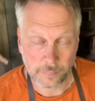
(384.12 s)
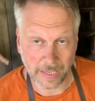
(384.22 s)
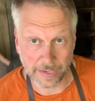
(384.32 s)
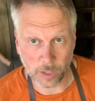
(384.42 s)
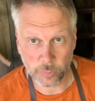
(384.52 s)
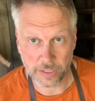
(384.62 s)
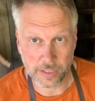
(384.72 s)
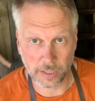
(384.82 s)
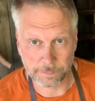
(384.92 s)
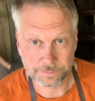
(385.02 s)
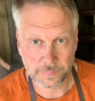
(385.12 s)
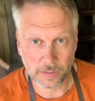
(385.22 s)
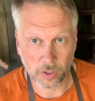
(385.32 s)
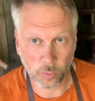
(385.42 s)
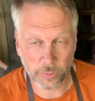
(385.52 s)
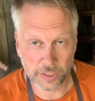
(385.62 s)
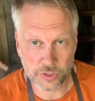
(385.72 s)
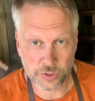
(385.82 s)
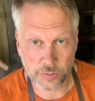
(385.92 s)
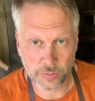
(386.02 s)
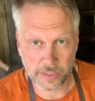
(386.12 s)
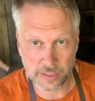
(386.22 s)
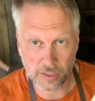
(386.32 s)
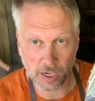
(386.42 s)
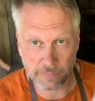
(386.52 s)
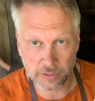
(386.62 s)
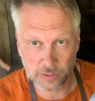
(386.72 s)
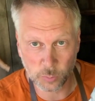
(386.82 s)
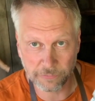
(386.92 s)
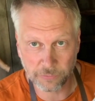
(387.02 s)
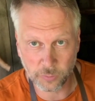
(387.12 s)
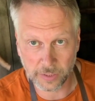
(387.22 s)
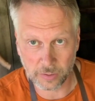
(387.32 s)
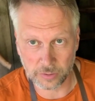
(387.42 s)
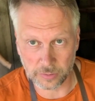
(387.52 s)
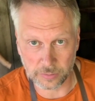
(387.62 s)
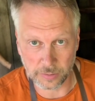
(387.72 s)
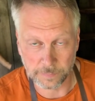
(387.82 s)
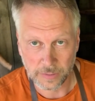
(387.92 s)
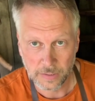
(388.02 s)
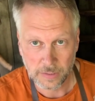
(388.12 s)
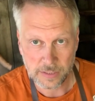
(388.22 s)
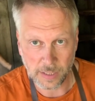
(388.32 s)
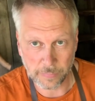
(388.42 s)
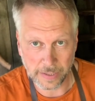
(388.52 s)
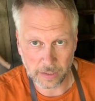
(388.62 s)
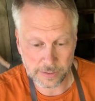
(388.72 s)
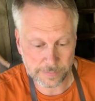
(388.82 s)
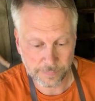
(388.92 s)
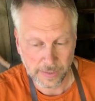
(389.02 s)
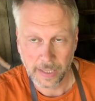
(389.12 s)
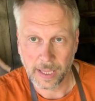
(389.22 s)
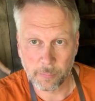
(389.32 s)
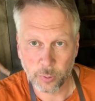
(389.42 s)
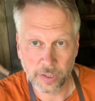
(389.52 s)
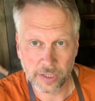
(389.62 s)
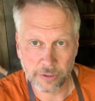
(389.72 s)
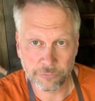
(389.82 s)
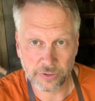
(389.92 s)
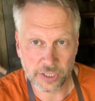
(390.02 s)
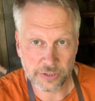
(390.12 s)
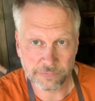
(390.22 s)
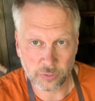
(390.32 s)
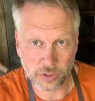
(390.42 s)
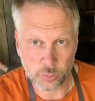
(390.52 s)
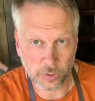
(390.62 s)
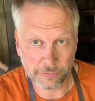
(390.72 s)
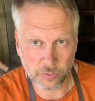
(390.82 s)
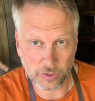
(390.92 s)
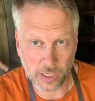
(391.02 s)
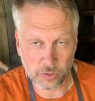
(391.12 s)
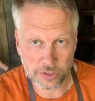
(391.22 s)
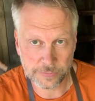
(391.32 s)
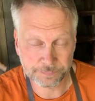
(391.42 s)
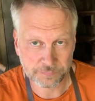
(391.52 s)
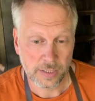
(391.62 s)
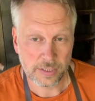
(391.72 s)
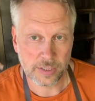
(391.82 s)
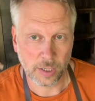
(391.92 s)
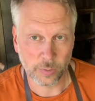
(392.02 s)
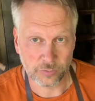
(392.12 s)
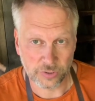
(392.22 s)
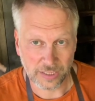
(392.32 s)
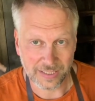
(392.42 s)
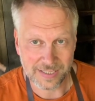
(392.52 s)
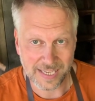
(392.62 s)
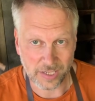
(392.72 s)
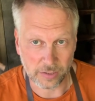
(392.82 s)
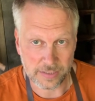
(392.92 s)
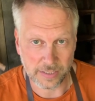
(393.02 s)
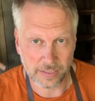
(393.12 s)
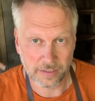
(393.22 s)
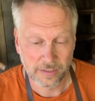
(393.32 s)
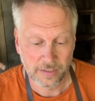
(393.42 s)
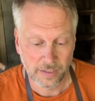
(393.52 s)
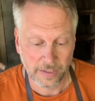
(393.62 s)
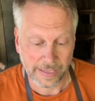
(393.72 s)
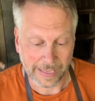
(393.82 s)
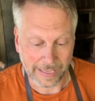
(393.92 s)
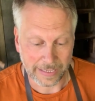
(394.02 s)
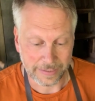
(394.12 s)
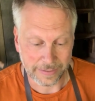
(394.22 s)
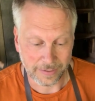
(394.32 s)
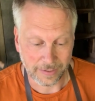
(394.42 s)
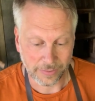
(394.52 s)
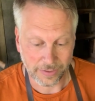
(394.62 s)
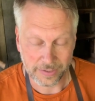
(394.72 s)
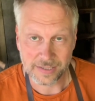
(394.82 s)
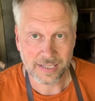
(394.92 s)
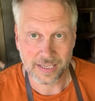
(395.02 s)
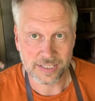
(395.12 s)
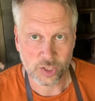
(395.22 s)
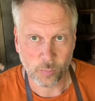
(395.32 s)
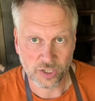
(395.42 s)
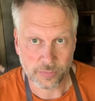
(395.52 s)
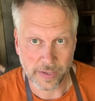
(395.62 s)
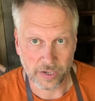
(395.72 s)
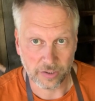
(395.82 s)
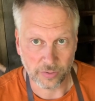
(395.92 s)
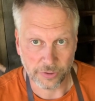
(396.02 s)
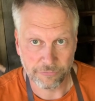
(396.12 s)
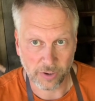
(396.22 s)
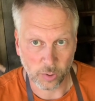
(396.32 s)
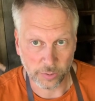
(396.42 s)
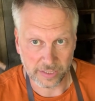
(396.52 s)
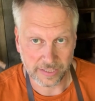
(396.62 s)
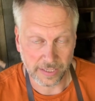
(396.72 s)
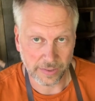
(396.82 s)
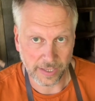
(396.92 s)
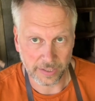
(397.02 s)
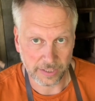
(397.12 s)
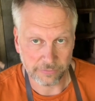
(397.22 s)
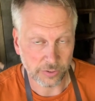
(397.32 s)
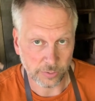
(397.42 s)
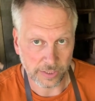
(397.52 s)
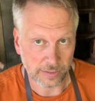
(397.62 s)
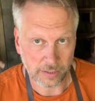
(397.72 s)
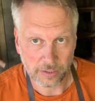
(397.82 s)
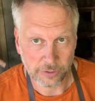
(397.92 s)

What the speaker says: And now we're done. All we need to do is cover it with foil or something else and put it in the fridge for 24 hours so it really settles in, and then it tastes so much better on the following day than if you eat it